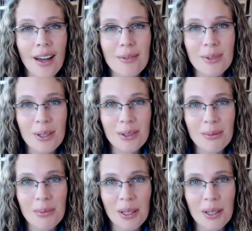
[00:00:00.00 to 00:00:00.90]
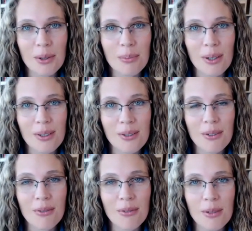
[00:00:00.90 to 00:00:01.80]
I'm Dr. Megan, your
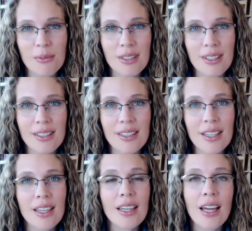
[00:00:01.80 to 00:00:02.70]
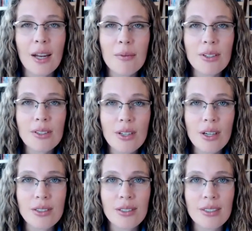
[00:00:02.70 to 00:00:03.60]
prednisone pharmacist. I'm here to
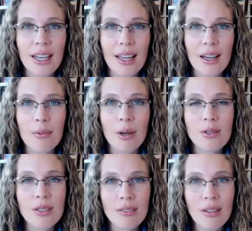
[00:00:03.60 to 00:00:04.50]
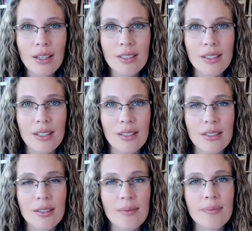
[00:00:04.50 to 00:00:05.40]
talk to you today about
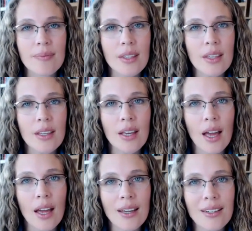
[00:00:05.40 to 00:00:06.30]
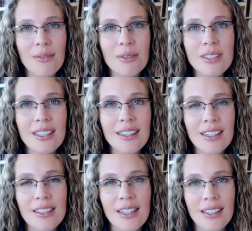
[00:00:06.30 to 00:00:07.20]
psoriasis. And I've
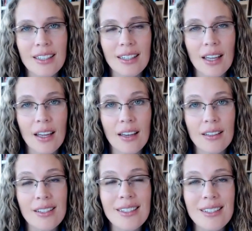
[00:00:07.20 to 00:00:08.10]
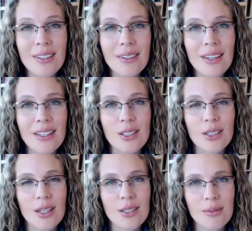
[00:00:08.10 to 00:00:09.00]
recently attended a continuing
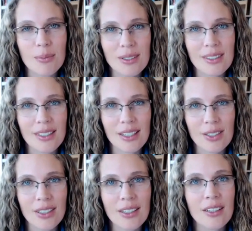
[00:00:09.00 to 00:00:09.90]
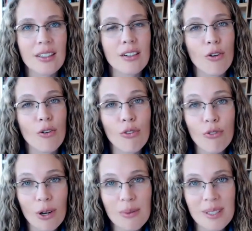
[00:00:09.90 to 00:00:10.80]
education presentation for
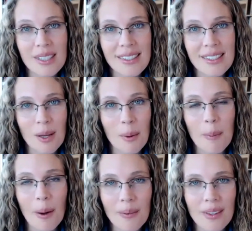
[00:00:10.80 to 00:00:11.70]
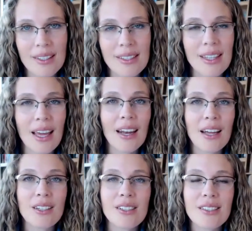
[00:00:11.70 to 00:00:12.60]
pharmacists about this, and
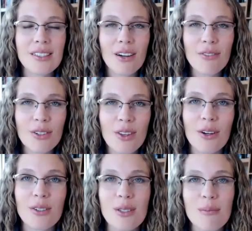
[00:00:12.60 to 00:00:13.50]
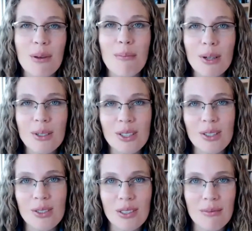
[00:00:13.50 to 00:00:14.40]
I discovered there are some emerging
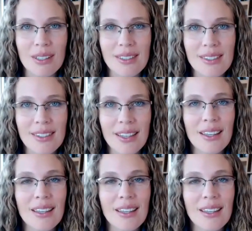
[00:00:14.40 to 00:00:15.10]
treatments